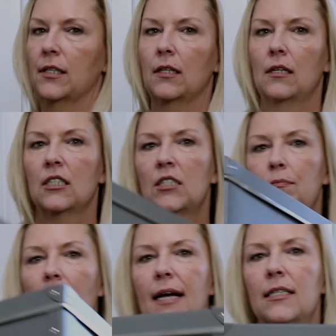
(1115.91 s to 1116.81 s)
is a little
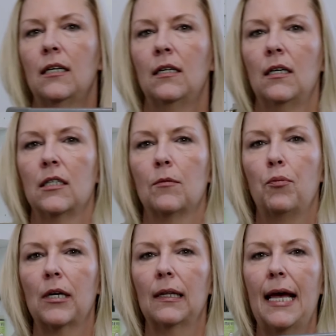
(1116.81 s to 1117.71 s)
spot to
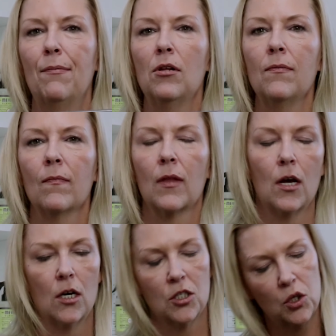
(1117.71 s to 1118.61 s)
put a label,
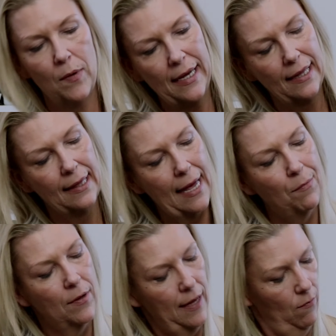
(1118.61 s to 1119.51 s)
so we can
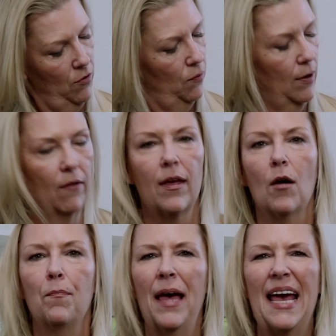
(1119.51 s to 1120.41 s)
label them with whatever they
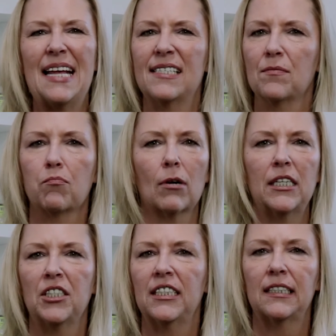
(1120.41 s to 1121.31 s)
are, paints,
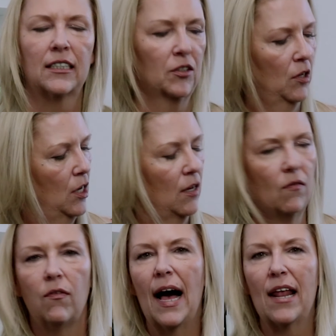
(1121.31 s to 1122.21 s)
brushes,
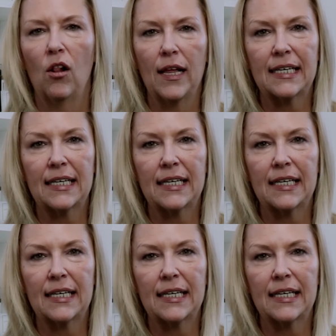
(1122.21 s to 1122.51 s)
vinyl,